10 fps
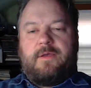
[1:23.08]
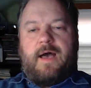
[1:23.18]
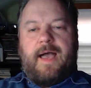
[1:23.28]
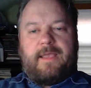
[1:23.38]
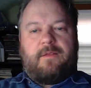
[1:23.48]

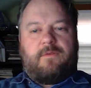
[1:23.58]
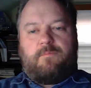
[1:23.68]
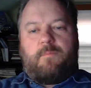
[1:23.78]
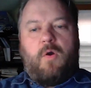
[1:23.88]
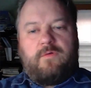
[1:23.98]
I can
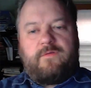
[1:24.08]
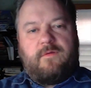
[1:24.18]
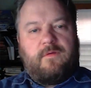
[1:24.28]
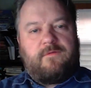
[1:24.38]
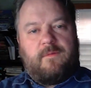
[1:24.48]

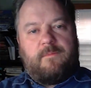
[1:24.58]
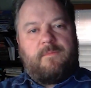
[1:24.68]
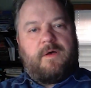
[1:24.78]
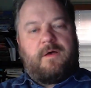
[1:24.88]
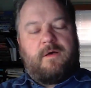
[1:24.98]
post
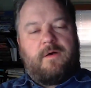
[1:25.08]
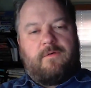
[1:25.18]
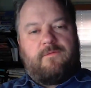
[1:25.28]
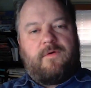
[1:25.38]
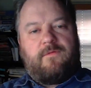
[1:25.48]
some uh,
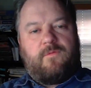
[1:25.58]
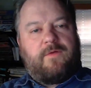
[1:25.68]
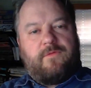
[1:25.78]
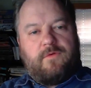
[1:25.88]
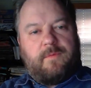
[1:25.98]
of of what
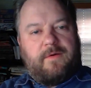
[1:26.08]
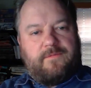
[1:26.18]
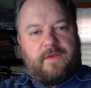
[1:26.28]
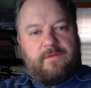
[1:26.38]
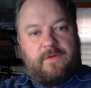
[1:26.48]
I've learned about
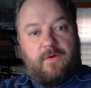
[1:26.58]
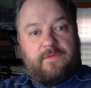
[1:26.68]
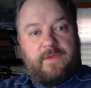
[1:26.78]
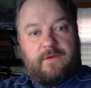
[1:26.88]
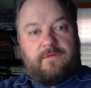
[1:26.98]
photography
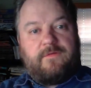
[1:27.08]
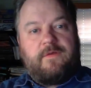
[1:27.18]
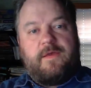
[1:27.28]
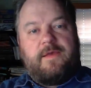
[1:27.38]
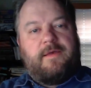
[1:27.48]
over the years,
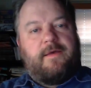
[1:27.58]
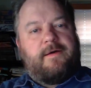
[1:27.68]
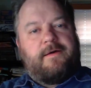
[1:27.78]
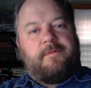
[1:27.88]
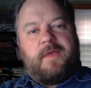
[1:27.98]

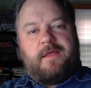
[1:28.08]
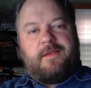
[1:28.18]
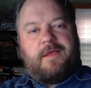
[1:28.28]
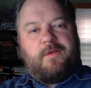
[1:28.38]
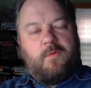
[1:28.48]
um,
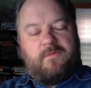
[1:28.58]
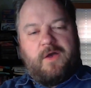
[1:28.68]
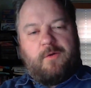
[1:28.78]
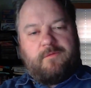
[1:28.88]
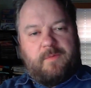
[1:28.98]
and and hopefully
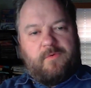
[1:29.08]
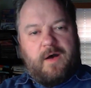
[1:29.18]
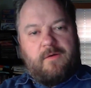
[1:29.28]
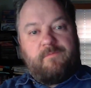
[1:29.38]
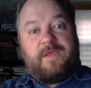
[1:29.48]
help some people
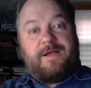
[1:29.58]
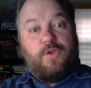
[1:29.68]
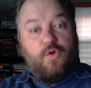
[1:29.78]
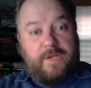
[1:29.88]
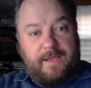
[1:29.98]
out,
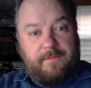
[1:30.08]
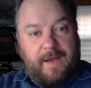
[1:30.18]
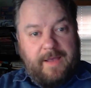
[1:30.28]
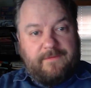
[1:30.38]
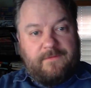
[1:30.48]
including
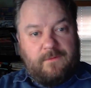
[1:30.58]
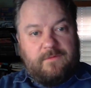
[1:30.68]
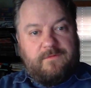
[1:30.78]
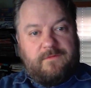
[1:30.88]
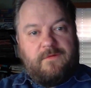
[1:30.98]
my
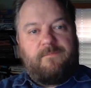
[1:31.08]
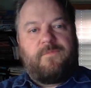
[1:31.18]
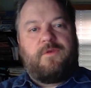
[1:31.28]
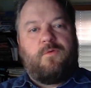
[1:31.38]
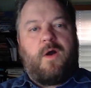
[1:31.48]
students
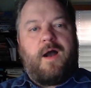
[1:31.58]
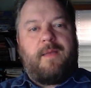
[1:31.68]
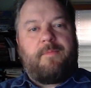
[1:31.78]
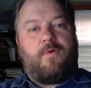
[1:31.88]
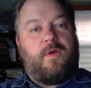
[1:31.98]
who
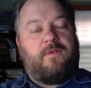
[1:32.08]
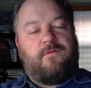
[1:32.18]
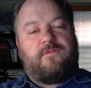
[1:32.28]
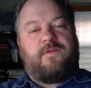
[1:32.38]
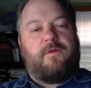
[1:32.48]
I'm going
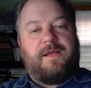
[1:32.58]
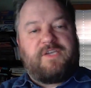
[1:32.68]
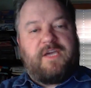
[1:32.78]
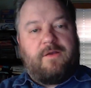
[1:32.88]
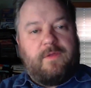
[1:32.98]
to share my
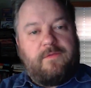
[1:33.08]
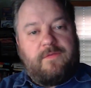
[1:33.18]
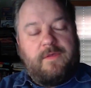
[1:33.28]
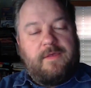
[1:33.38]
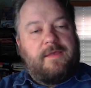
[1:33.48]
channel with
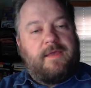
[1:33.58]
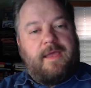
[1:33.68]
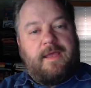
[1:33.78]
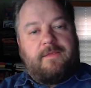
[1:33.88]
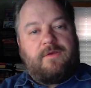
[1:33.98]

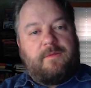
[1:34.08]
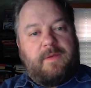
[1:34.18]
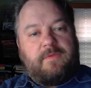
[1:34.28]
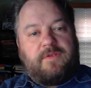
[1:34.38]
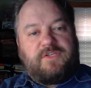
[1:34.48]
and they're going to
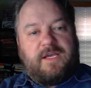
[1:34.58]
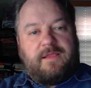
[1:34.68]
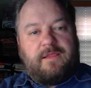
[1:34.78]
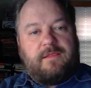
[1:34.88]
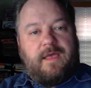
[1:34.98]
be able to check
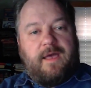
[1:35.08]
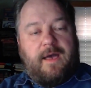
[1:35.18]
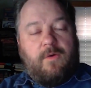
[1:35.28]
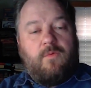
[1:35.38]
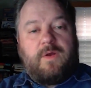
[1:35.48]
it
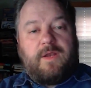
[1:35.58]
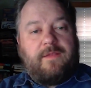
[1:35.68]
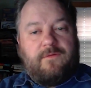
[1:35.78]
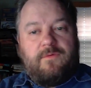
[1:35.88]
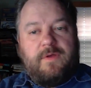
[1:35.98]
out what I
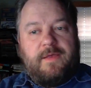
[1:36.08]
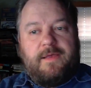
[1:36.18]
do